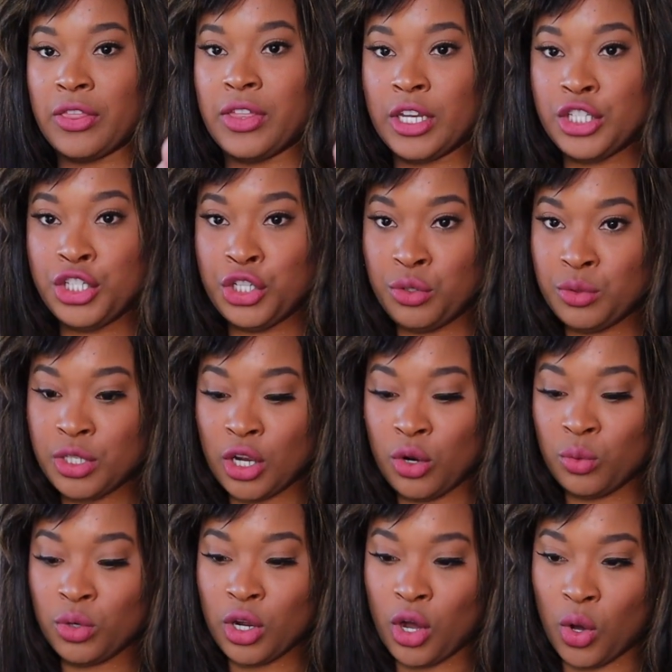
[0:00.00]
the
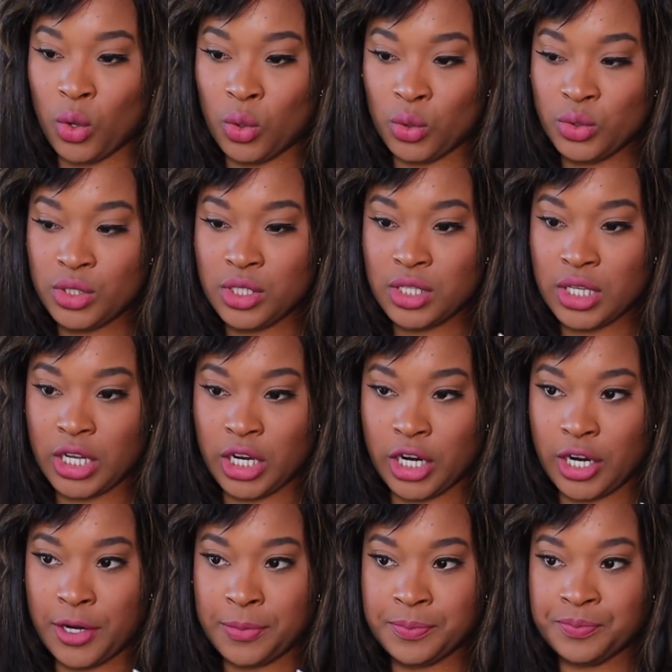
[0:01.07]
two-tone golds
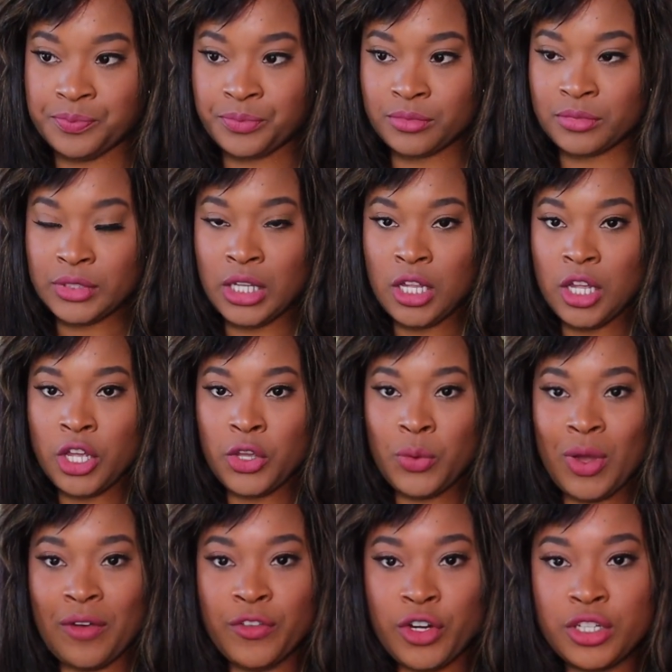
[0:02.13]
here.
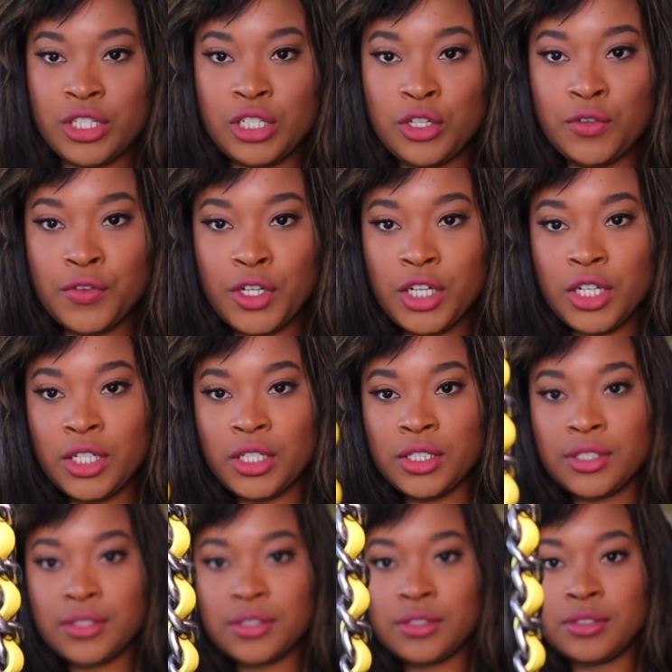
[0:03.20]
You have your silver,
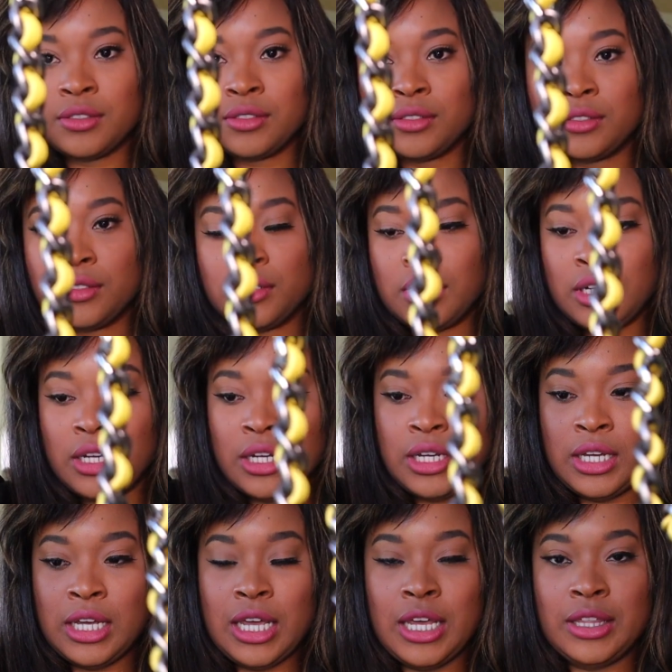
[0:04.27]

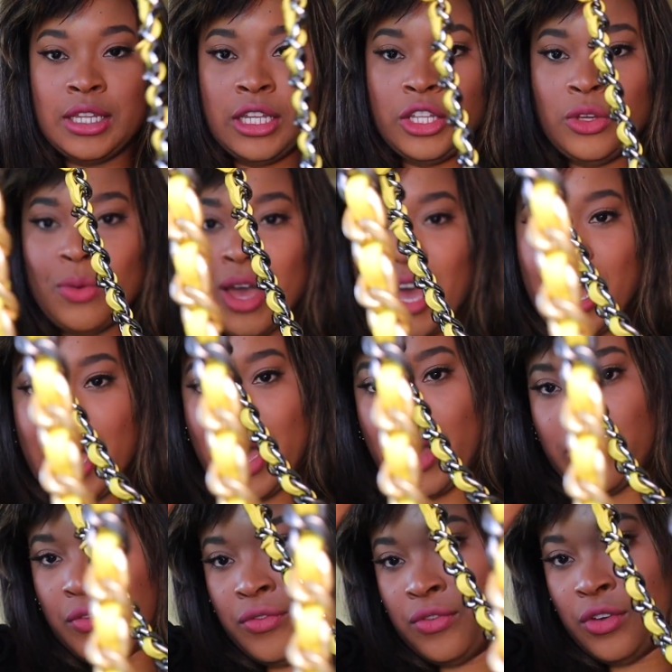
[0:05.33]
and then you
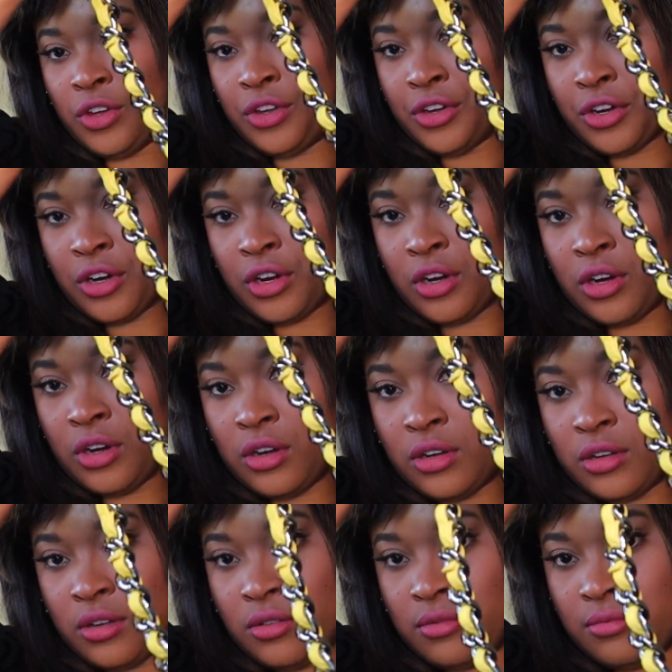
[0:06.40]
have your
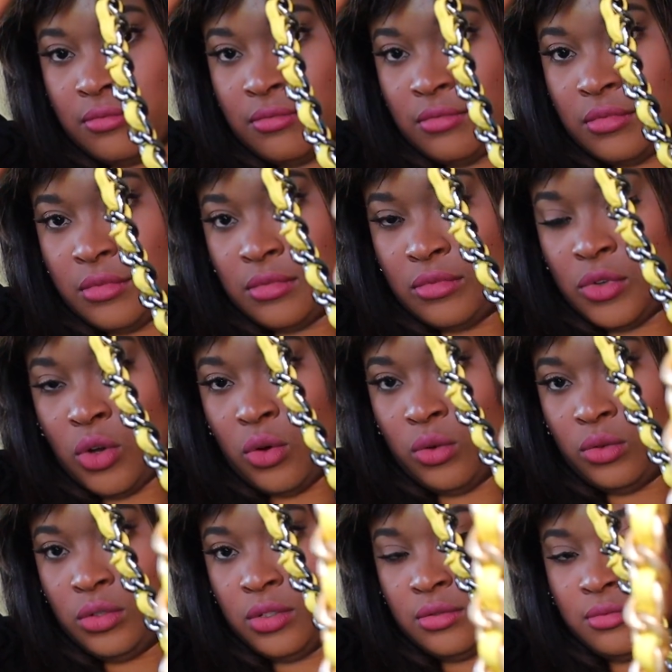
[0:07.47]

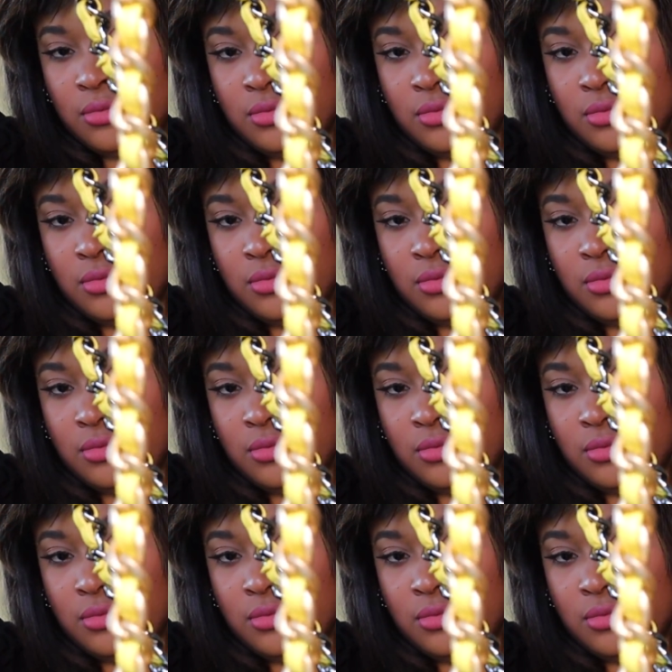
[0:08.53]
gold.